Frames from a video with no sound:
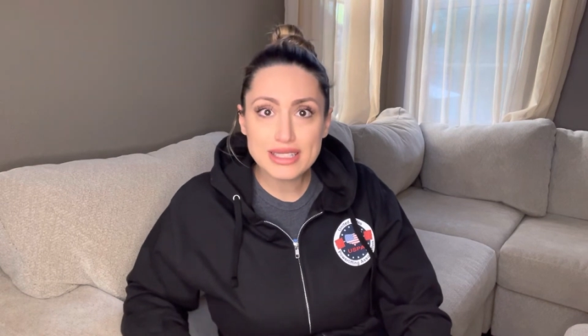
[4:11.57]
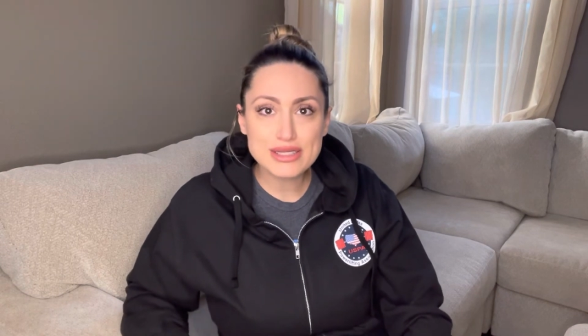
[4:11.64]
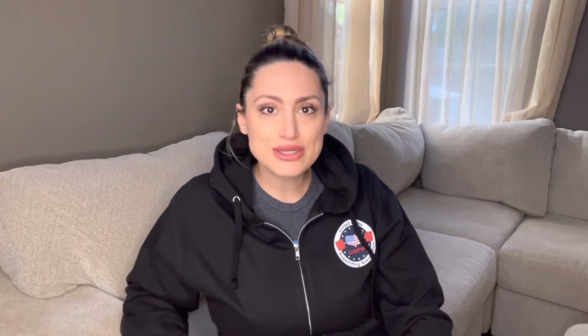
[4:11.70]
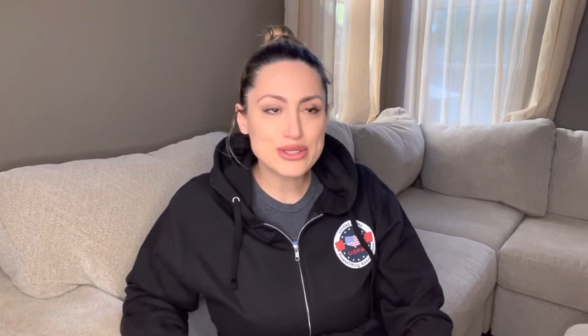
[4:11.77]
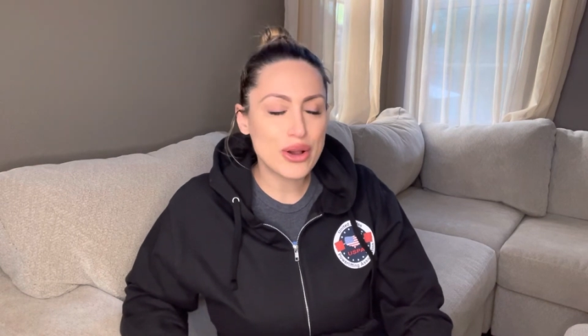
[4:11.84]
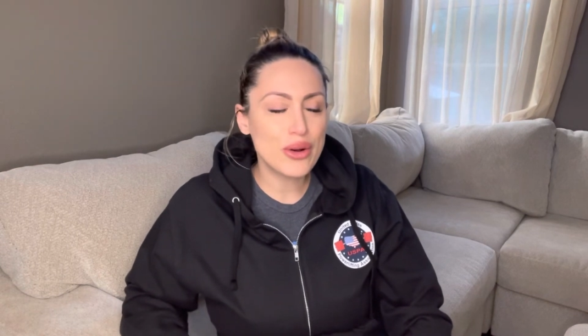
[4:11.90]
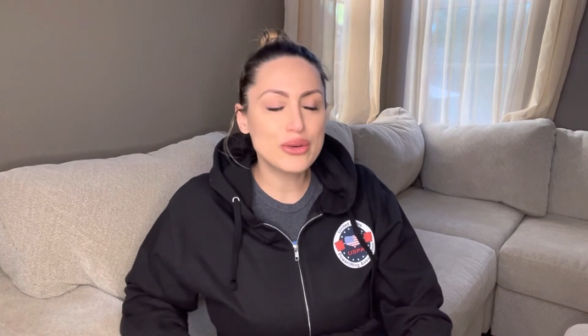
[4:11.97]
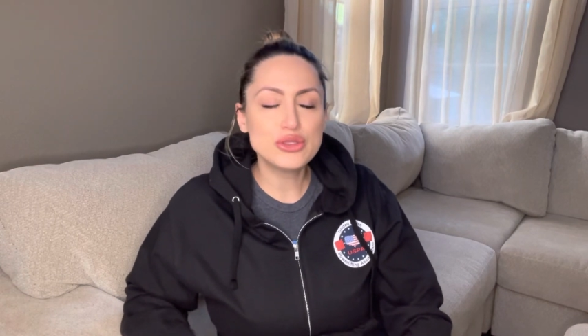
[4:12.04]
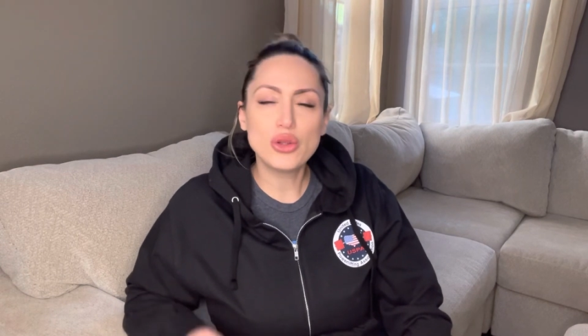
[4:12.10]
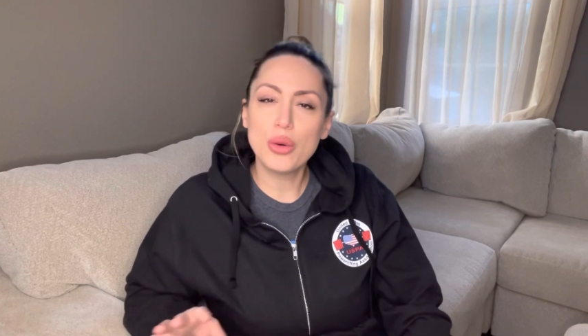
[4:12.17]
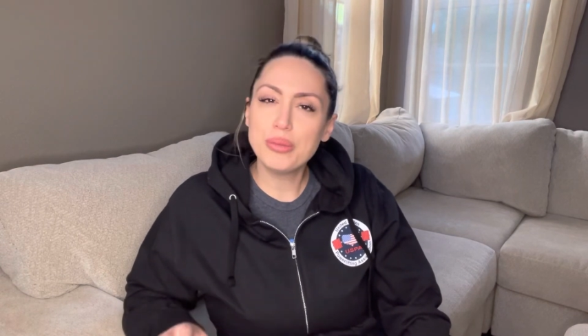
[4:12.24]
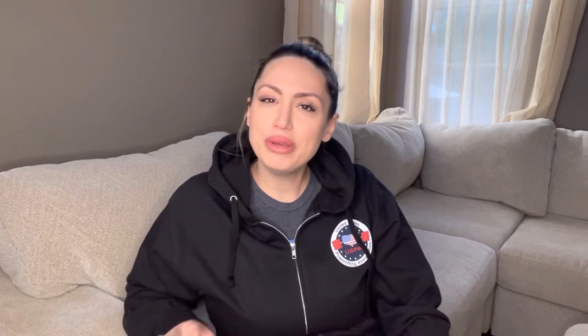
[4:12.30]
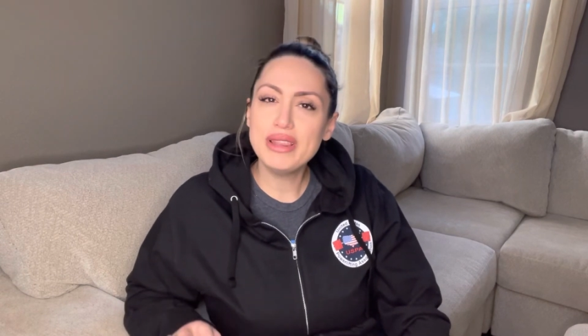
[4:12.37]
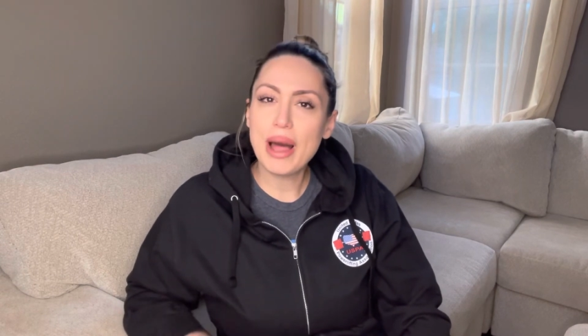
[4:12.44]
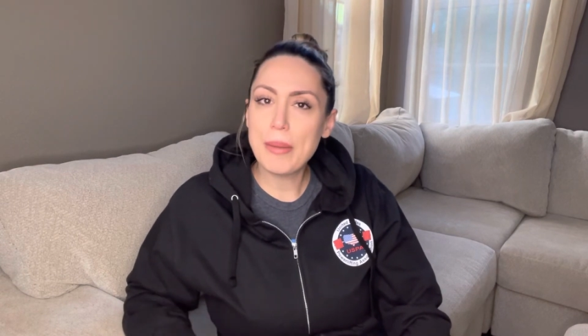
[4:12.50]
So don't
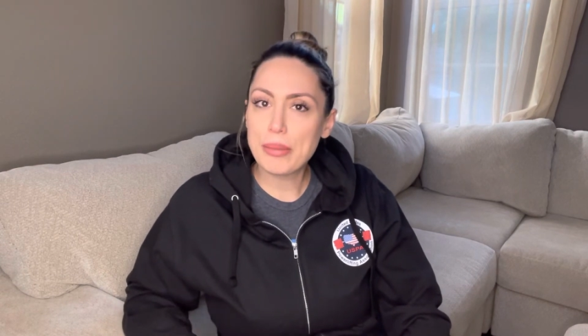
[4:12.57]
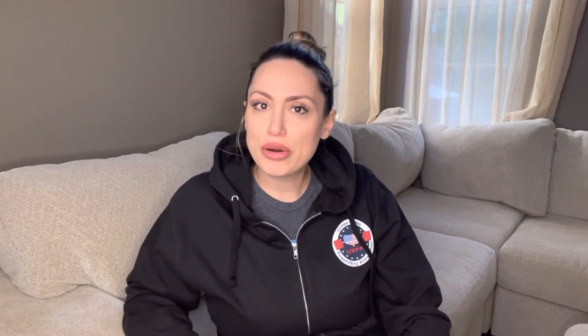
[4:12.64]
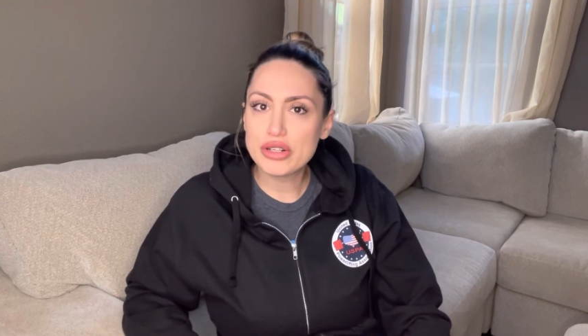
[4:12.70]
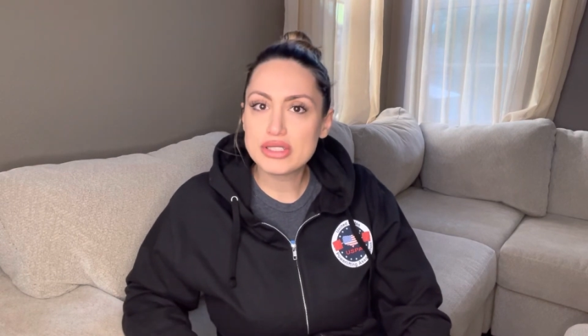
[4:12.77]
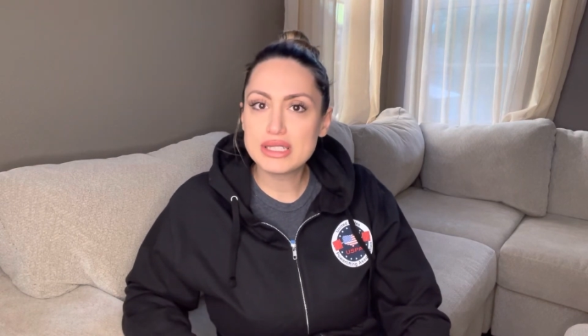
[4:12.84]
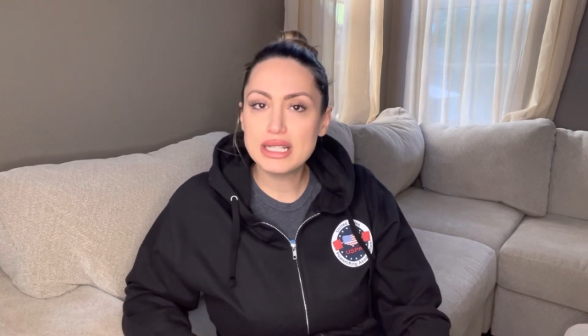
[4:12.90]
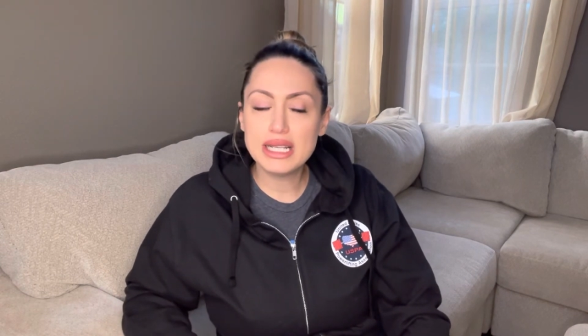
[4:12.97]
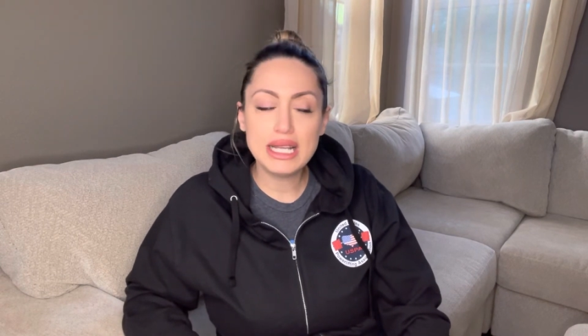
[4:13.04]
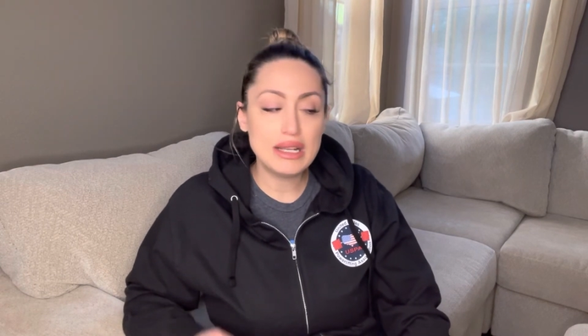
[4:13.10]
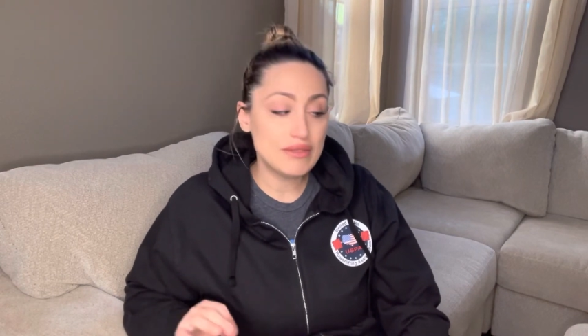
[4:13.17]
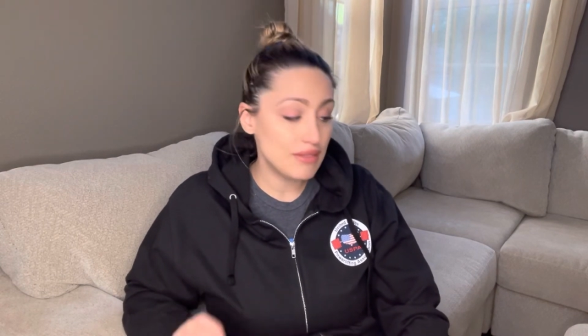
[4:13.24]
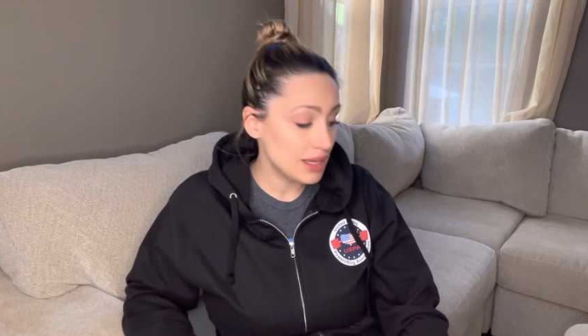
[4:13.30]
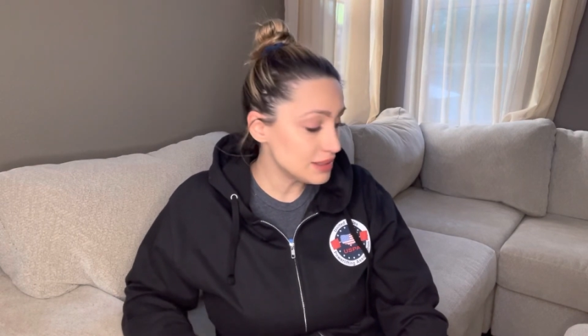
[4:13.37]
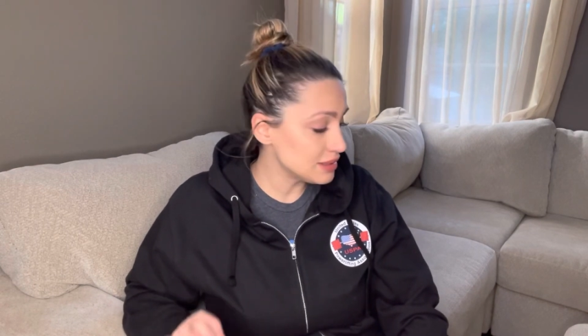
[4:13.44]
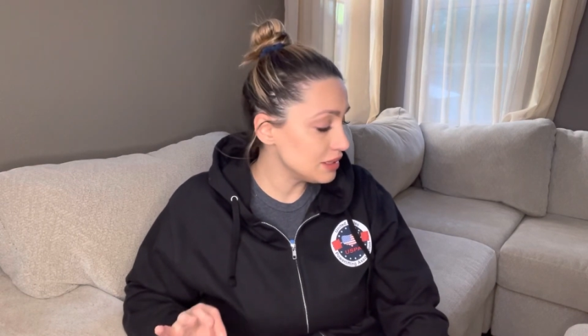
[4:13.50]
be that person,
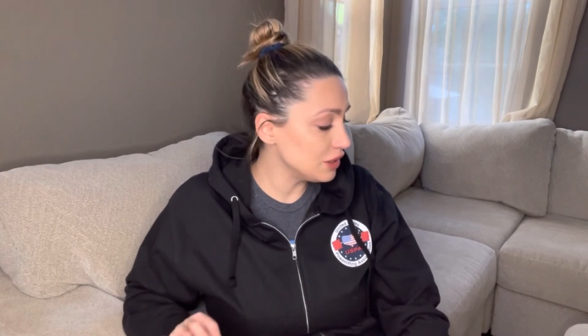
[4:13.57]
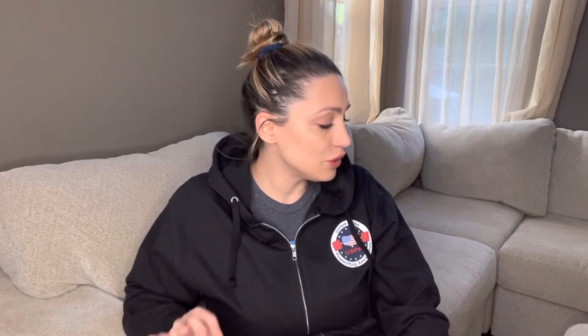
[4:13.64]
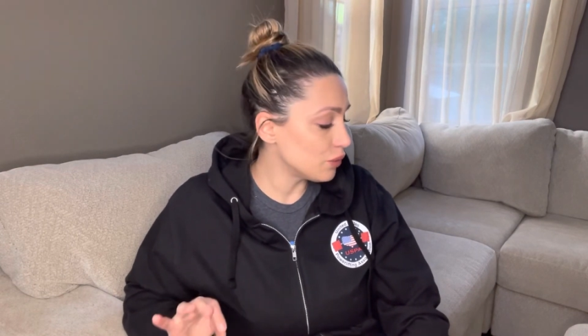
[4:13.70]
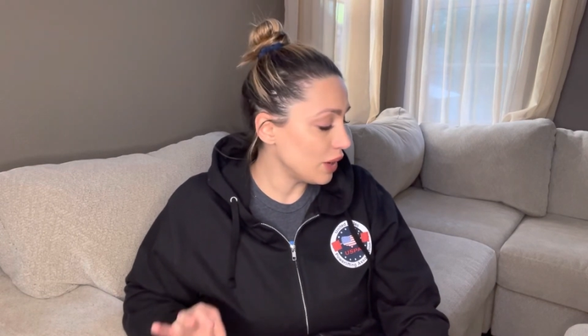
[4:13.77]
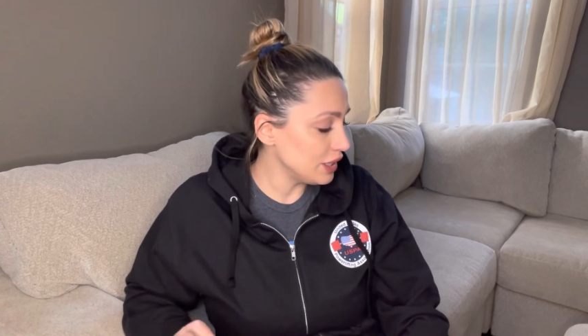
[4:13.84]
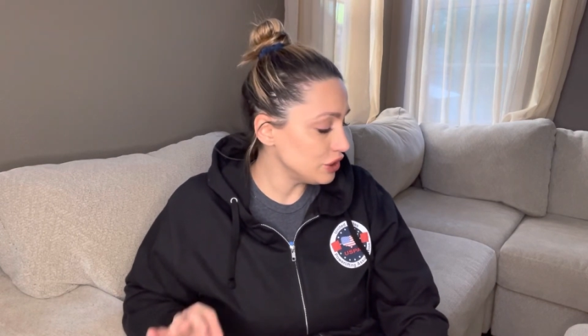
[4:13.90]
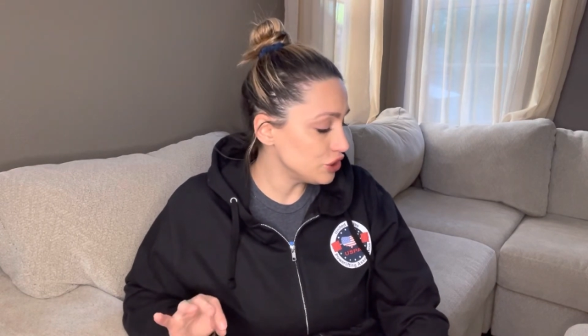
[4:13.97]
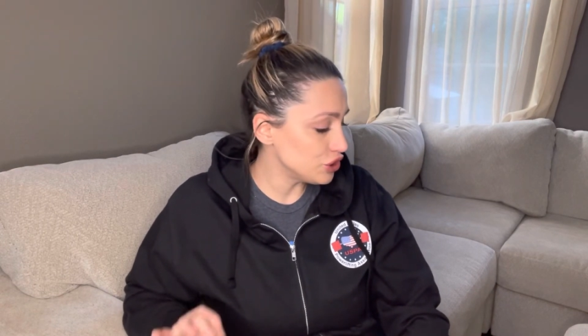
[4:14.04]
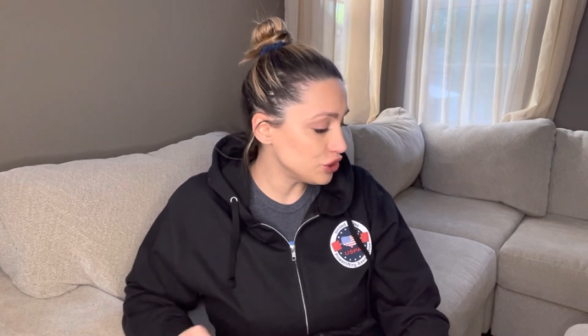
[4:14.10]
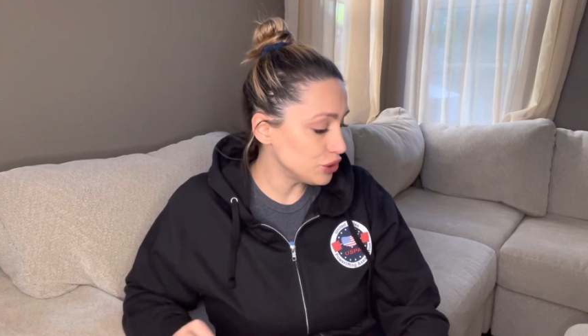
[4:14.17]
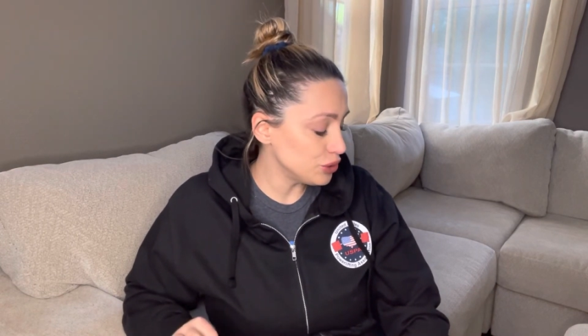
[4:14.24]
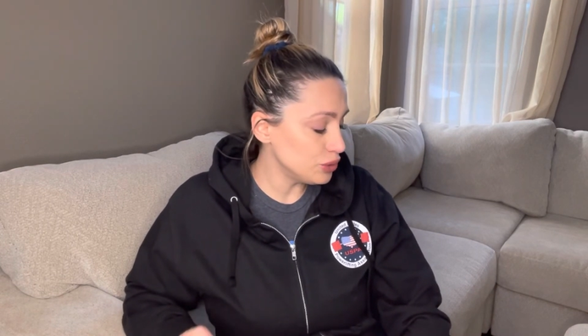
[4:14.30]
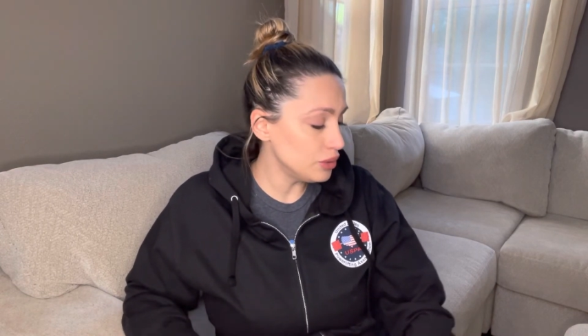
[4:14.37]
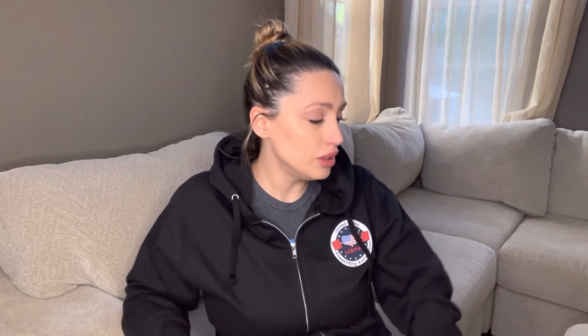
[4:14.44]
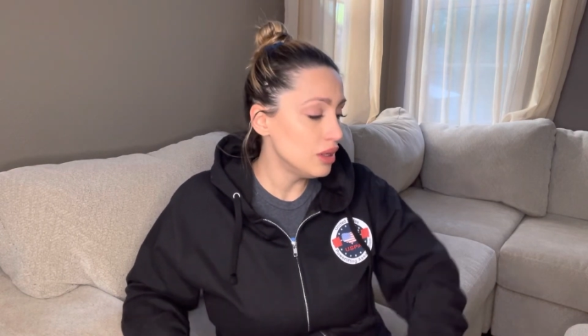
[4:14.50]
invest in the right
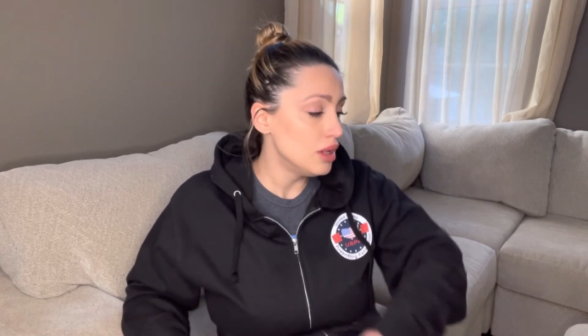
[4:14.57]
shoe.